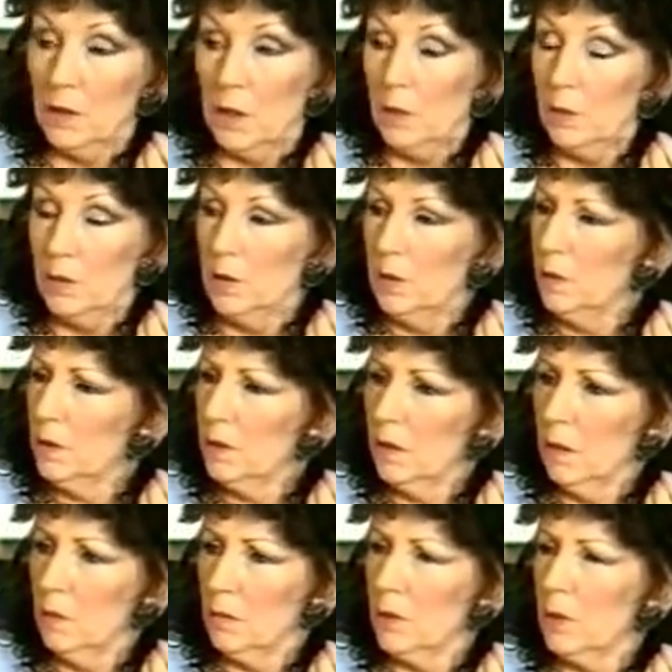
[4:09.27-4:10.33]
No, we didn't see.
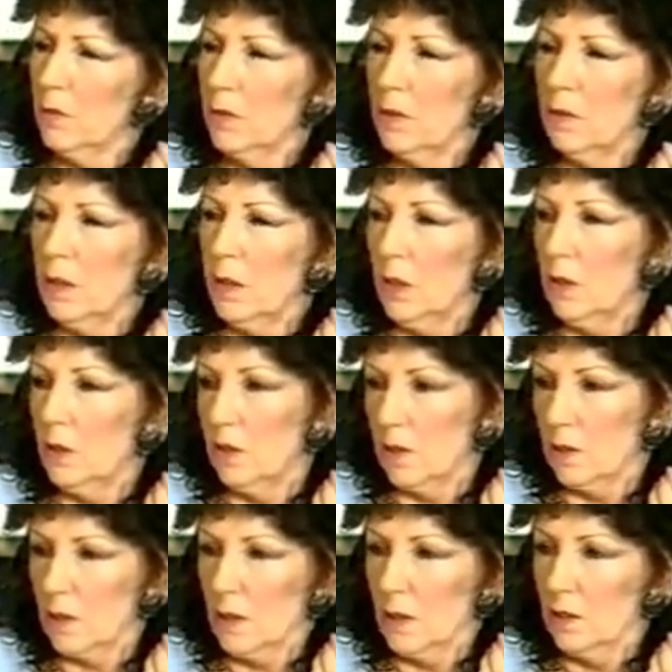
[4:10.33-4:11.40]
That was the very
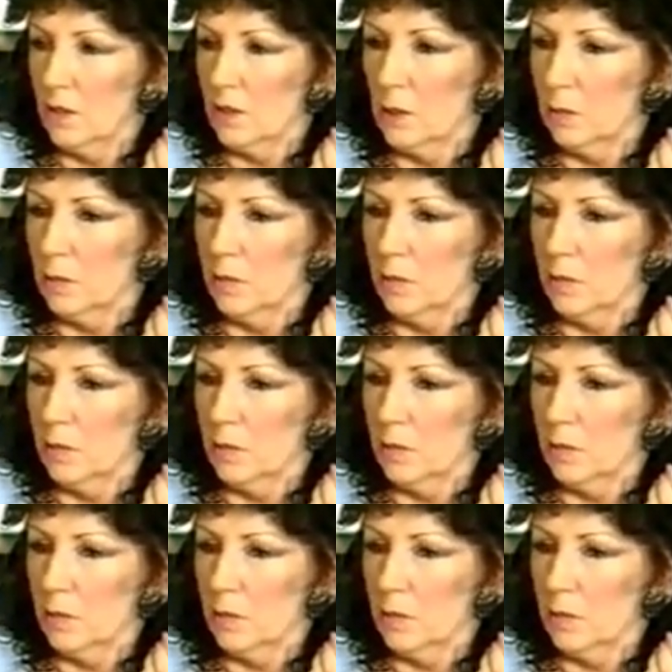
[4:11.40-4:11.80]
early stages,